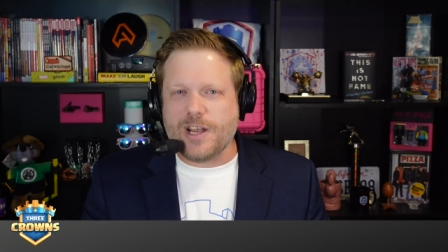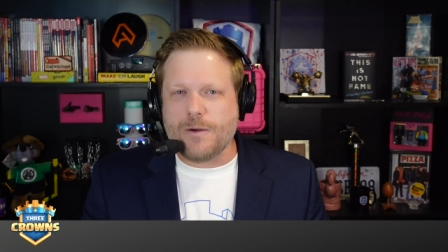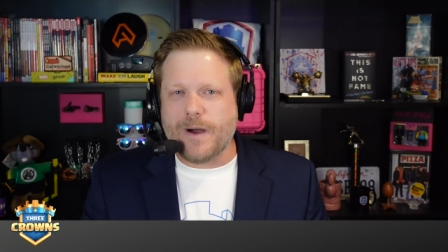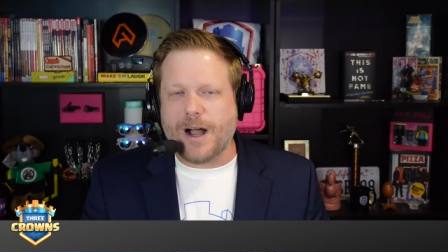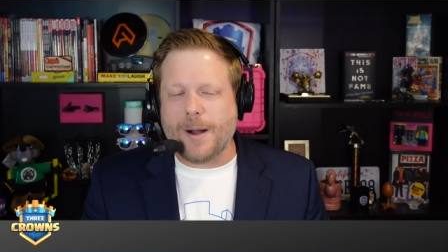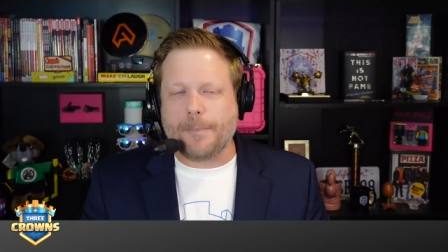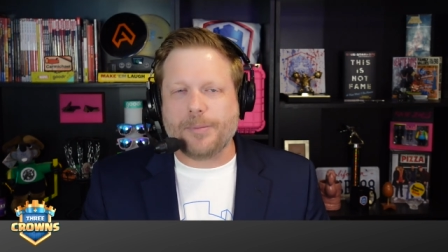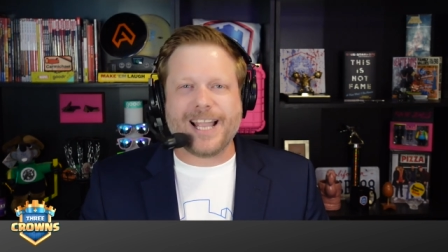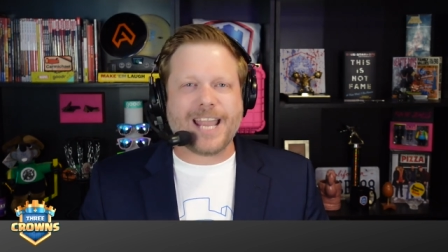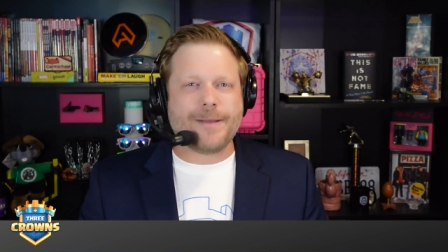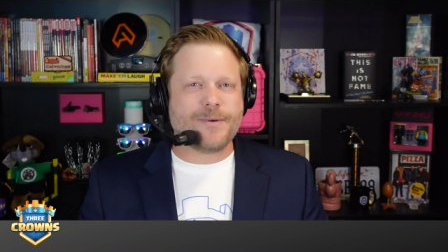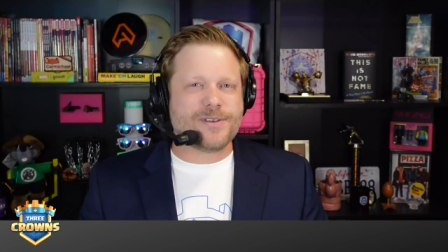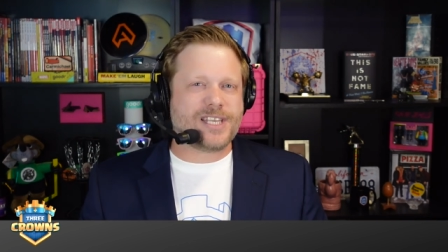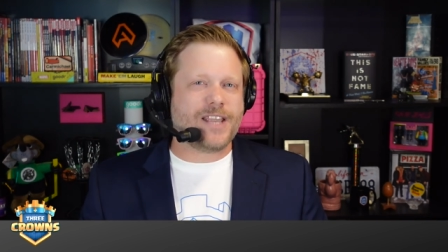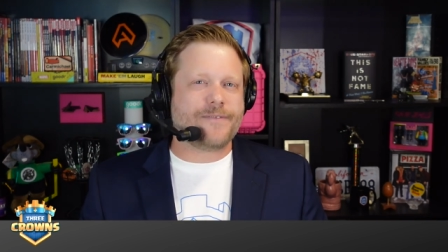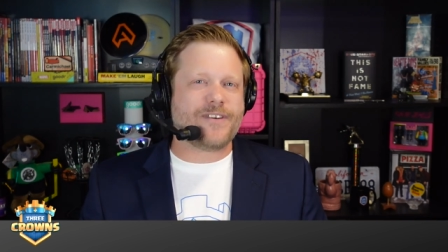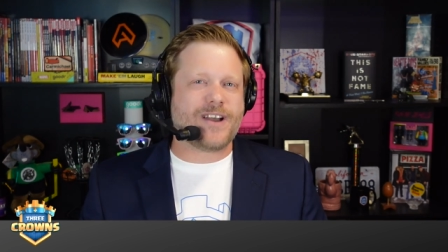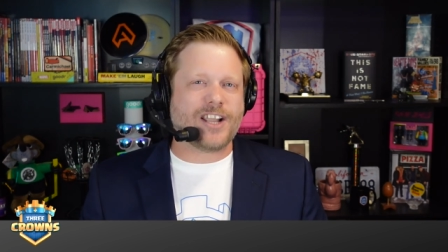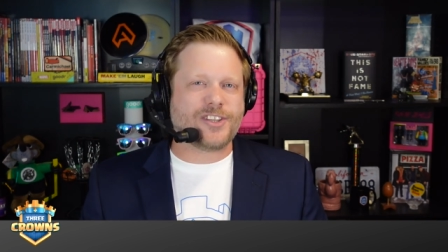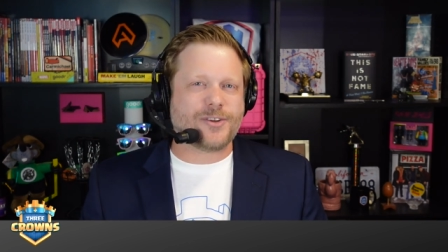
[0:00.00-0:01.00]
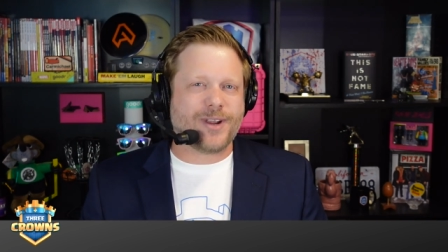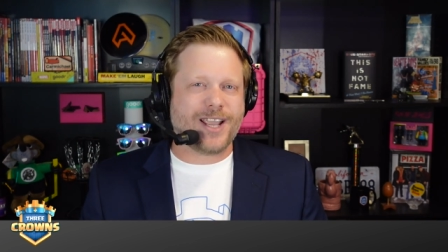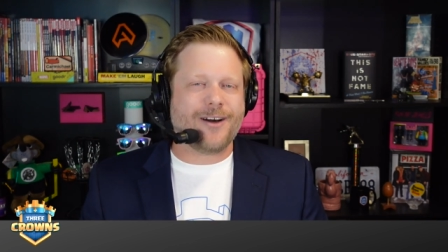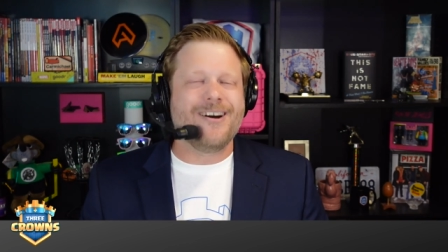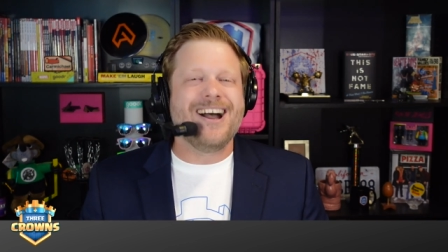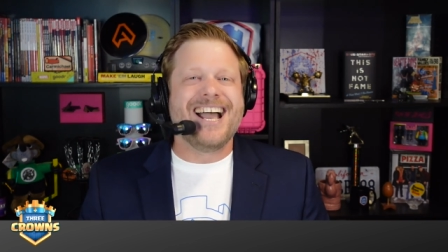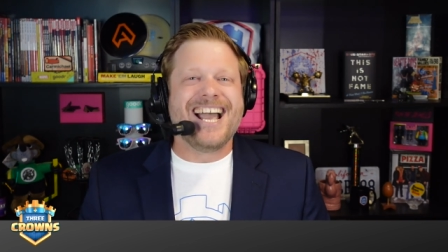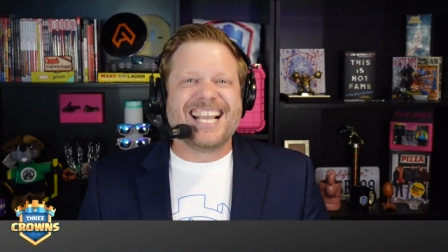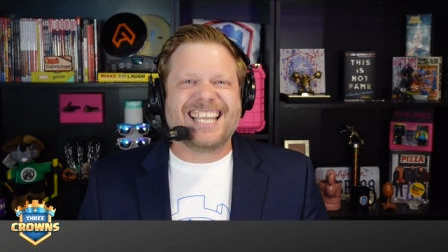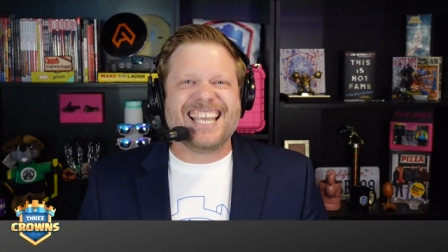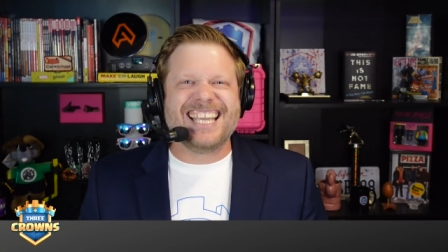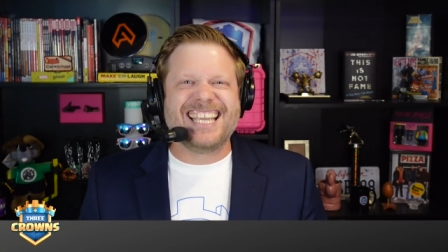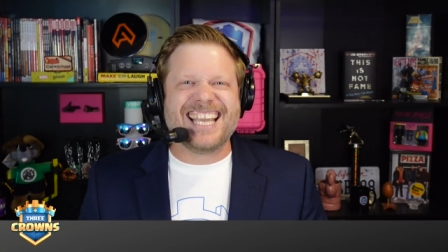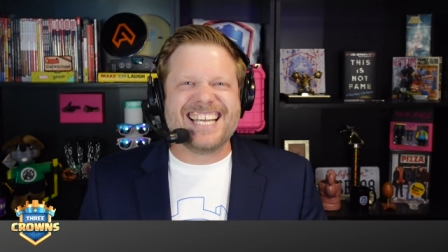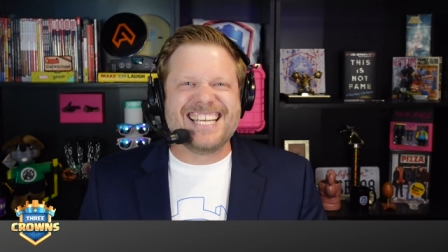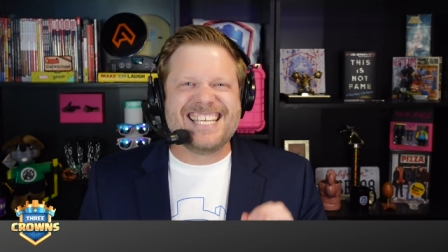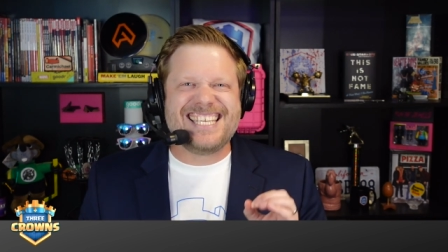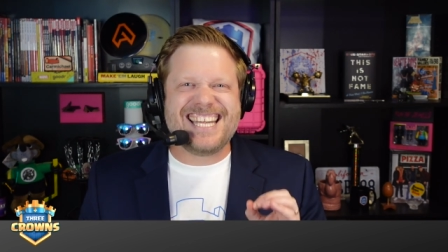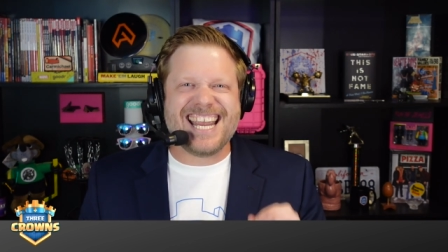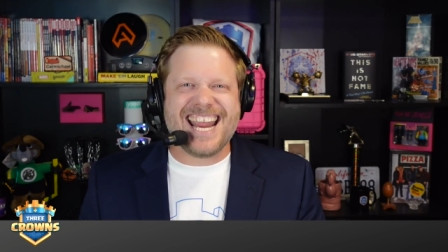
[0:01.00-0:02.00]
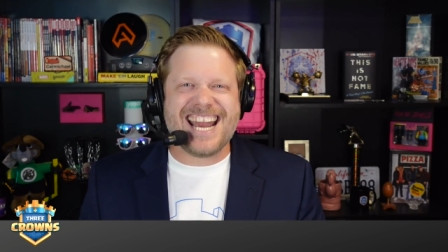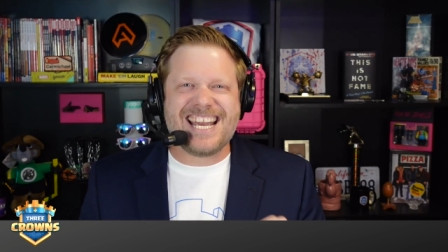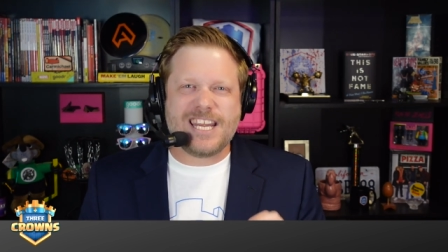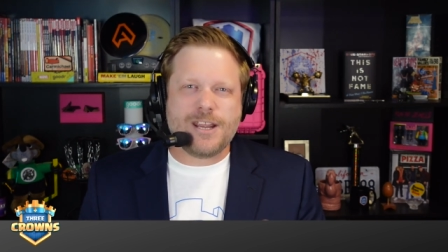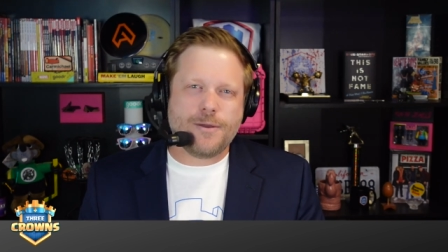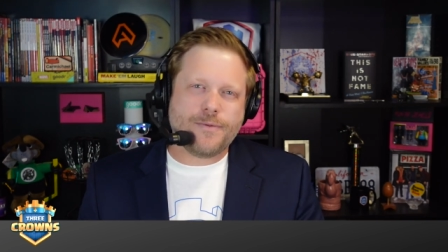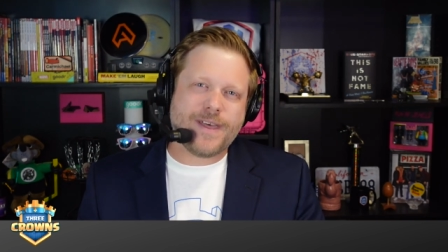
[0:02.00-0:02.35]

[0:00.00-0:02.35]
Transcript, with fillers: well played. We'll see if Adriel can continue